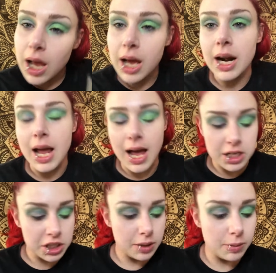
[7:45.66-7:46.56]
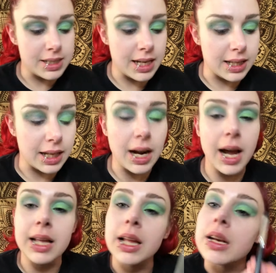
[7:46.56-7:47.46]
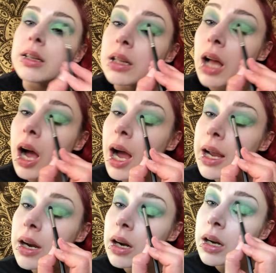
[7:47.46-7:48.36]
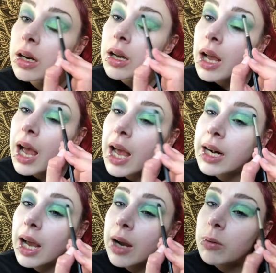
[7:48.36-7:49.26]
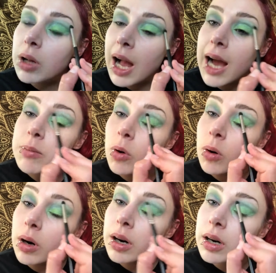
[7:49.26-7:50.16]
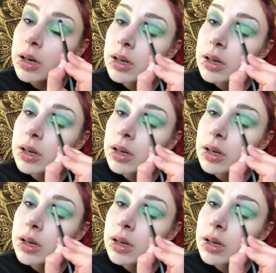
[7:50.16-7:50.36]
And I actually want to take that highlight a little higher, and I will add more